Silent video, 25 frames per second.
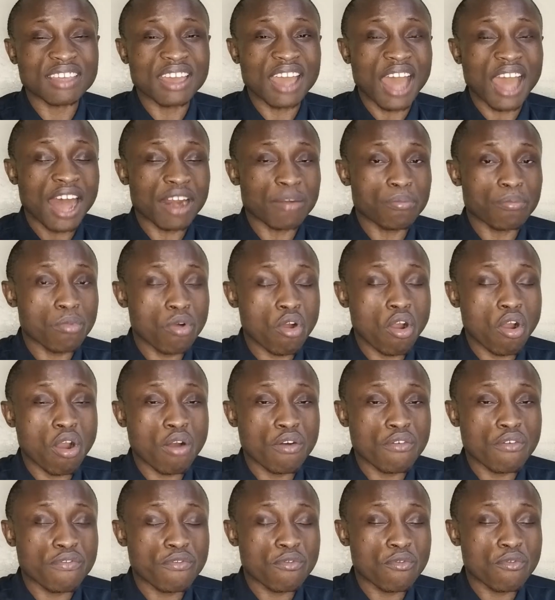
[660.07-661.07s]
they are more
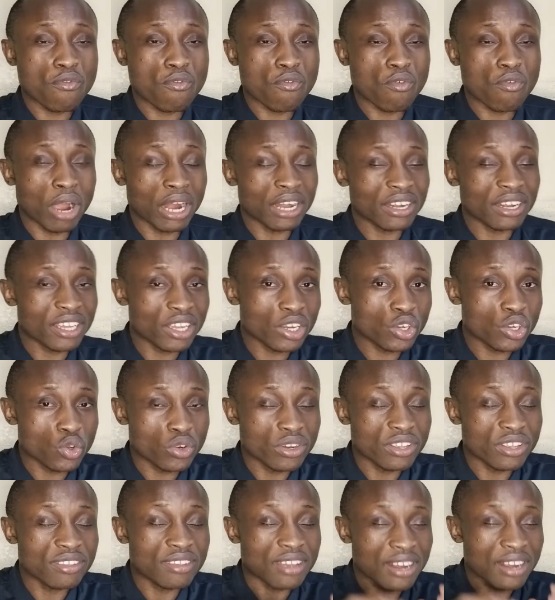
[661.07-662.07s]
of wanting to
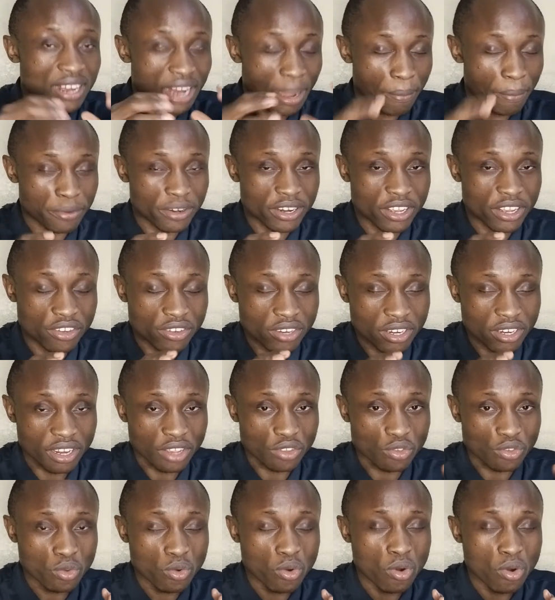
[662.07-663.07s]
disrupt the
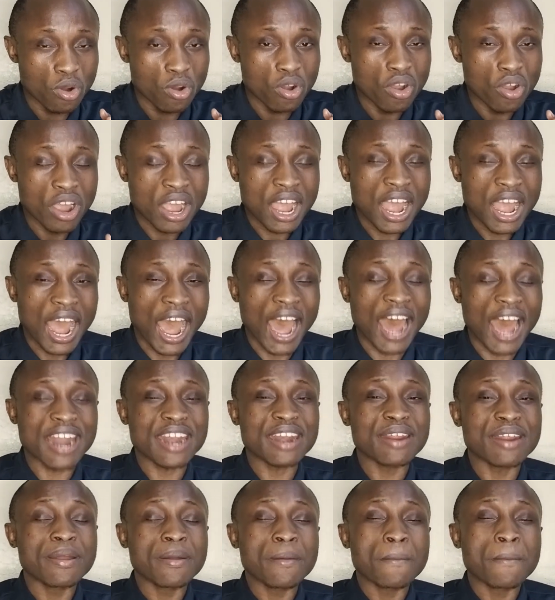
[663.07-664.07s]
status quo
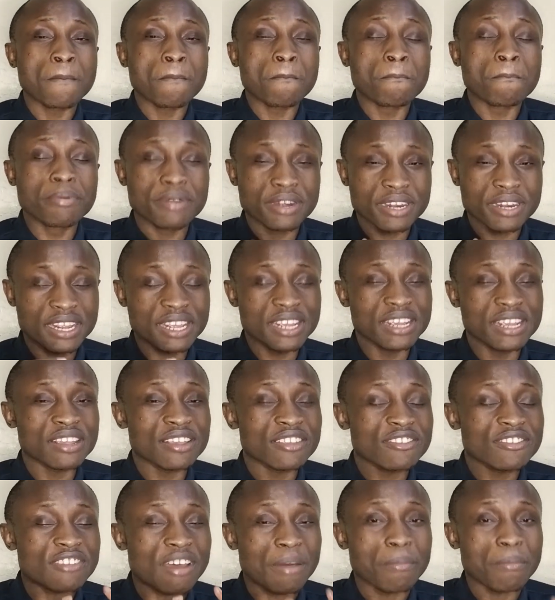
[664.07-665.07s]
and
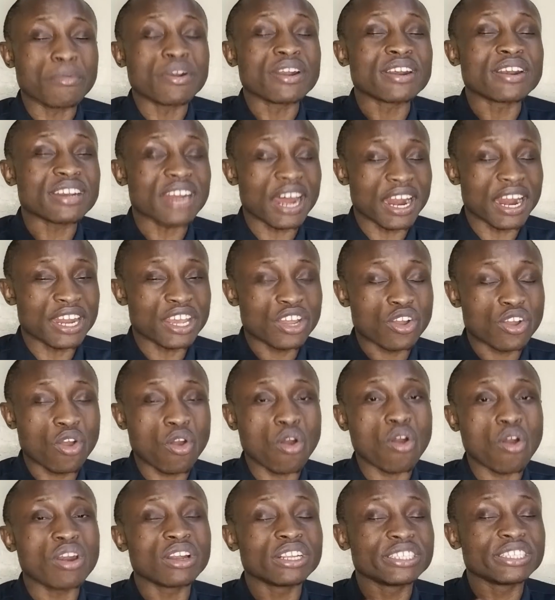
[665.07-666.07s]
bring some
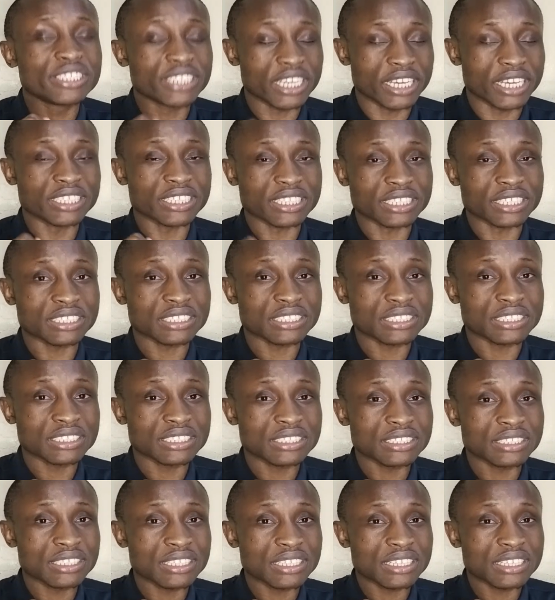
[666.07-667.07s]
radical changes.
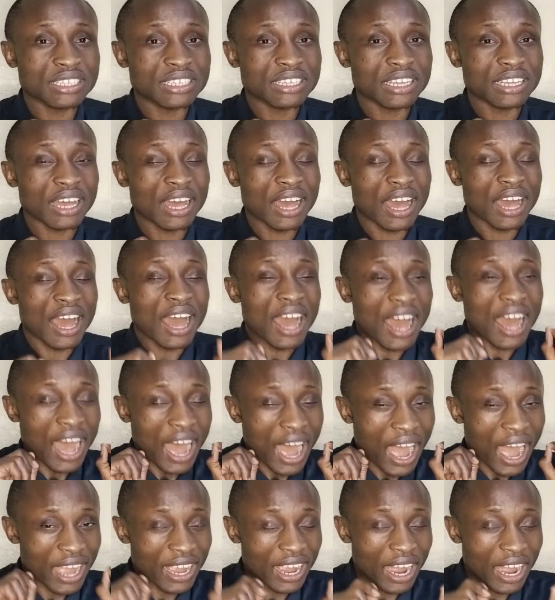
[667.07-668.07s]

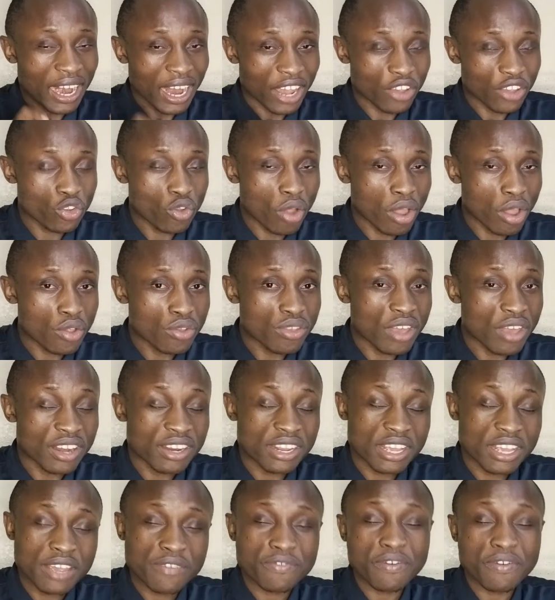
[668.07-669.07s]
I can assure you
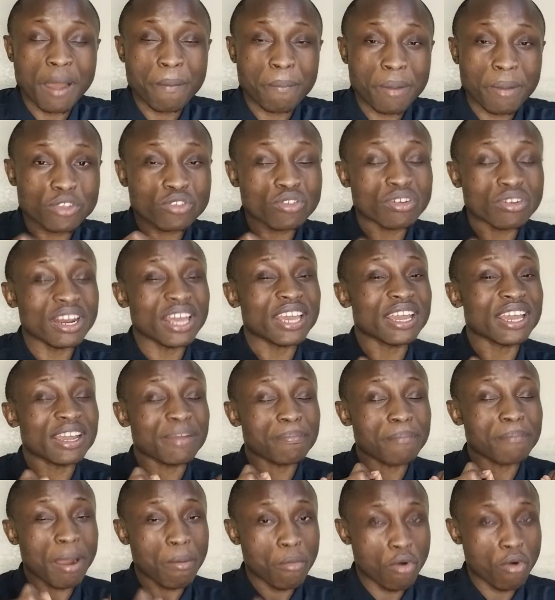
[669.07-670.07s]
that if a person like
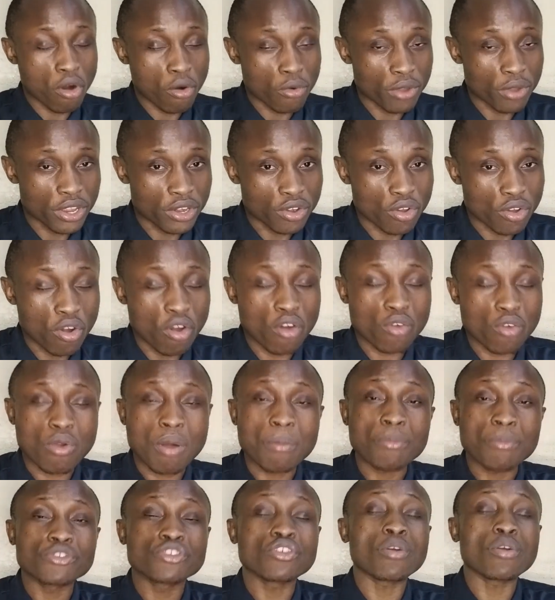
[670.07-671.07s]
Babu Owino or
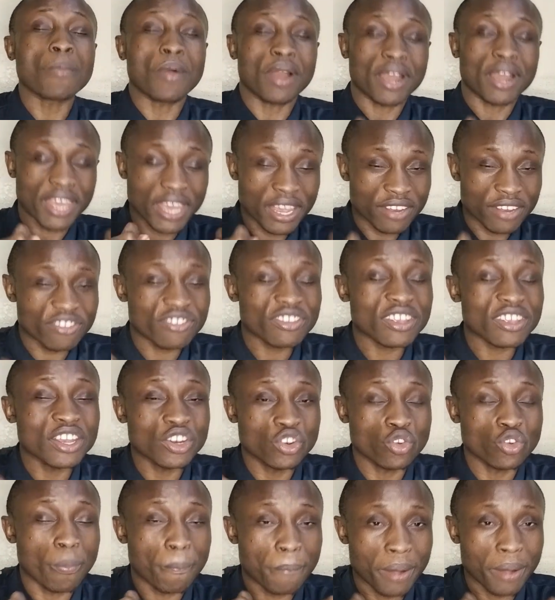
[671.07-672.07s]
Wamuchomba gets
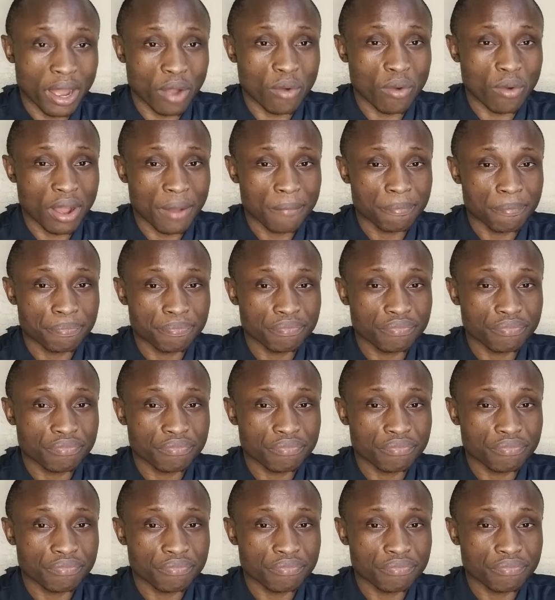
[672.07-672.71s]
into power,